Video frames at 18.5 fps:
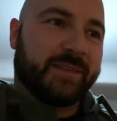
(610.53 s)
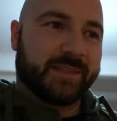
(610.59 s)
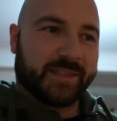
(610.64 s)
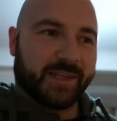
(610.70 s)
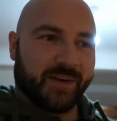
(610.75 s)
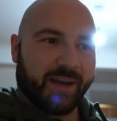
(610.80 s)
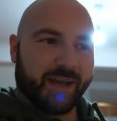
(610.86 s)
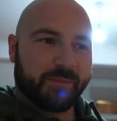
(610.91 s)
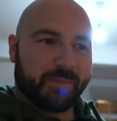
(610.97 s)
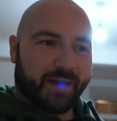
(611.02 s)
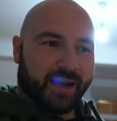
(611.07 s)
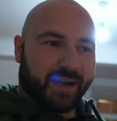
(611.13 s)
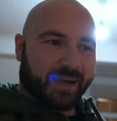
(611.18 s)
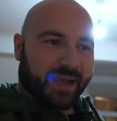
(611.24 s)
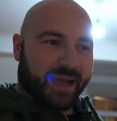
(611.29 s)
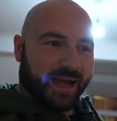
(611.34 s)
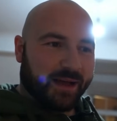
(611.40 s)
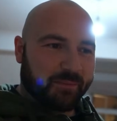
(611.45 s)
Sorry, but
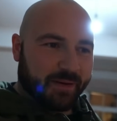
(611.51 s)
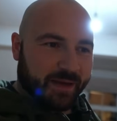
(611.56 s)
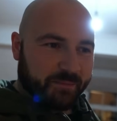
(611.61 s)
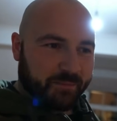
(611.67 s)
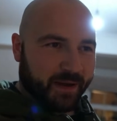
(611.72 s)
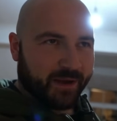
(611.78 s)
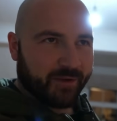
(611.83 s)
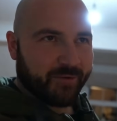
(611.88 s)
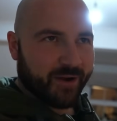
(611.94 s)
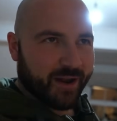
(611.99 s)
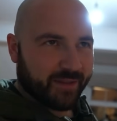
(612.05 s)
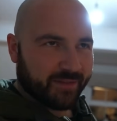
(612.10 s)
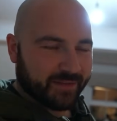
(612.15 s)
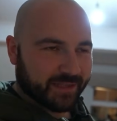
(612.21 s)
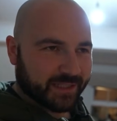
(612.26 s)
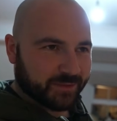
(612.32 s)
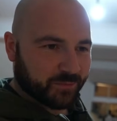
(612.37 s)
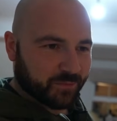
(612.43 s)
I can't pay my
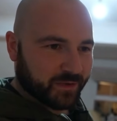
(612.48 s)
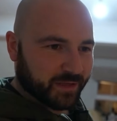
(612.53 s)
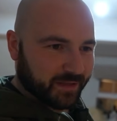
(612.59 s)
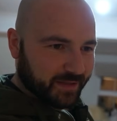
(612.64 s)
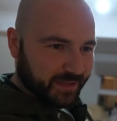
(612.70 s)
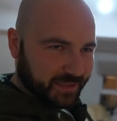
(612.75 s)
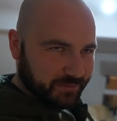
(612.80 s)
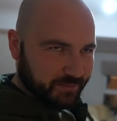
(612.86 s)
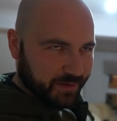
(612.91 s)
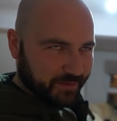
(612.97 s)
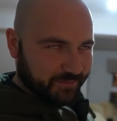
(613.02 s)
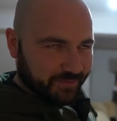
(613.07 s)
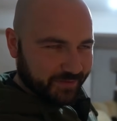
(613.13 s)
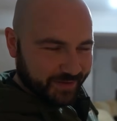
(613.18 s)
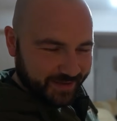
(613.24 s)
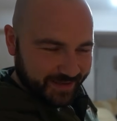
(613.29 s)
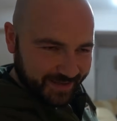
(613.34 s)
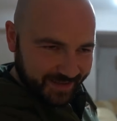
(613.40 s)
rent this month.
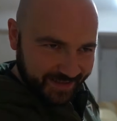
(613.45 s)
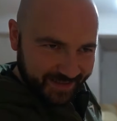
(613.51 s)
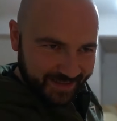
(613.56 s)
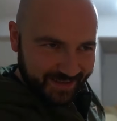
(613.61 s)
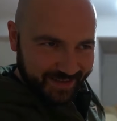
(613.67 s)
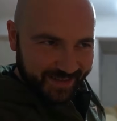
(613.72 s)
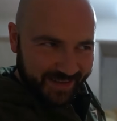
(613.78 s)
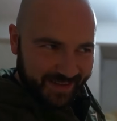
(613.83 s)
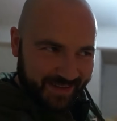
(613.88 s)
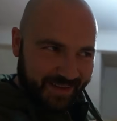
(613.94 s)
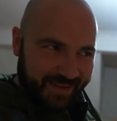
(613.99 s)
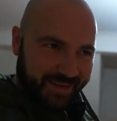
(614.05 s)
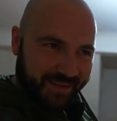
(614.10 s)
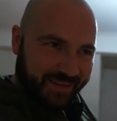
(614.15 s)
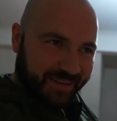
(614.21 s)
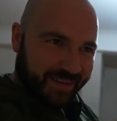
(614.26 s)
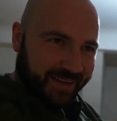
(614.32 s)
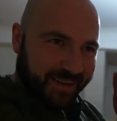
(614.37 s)

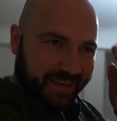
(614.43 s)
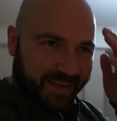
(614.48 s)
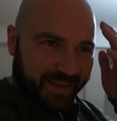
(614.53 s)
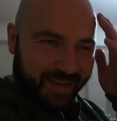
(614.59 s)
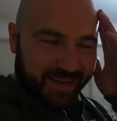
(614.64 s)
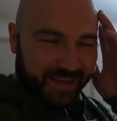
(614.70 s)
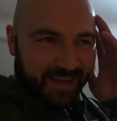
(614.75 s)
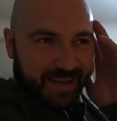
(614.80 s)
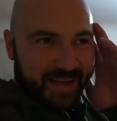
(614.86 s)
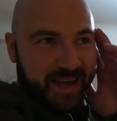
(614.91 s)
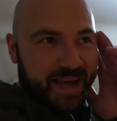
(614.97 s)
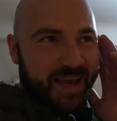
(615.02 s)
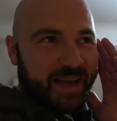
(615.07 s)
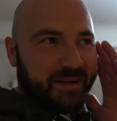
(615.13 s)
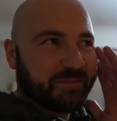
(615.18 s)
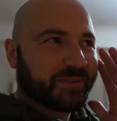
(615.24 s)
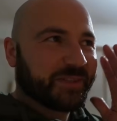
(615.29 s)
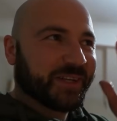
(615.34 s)

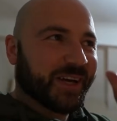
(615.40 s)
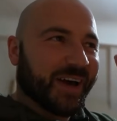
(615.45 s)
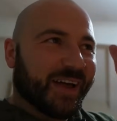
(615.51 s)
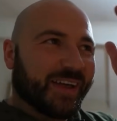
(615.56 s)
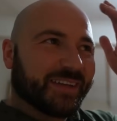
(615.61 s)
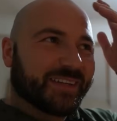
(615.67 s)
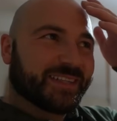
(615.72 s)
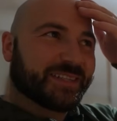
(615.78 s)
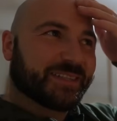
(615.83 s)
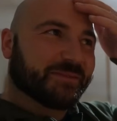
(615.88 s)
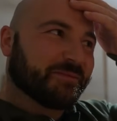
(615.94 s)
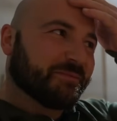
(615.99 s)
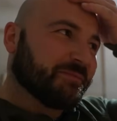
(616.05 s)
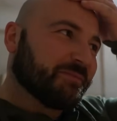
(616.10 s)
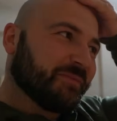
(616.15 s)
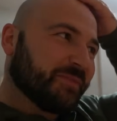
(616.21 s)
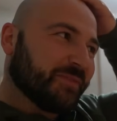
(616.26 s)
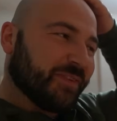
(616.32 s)
I'm sure there's
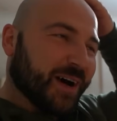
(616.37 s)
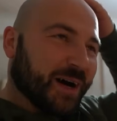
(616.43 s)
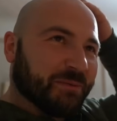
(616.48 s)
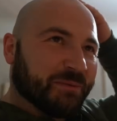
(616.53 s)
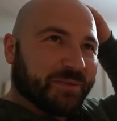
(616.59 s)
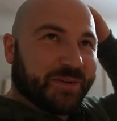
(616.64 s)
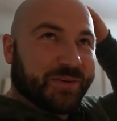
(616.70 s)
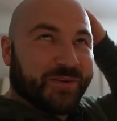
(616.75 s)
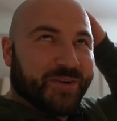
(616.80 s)
some form of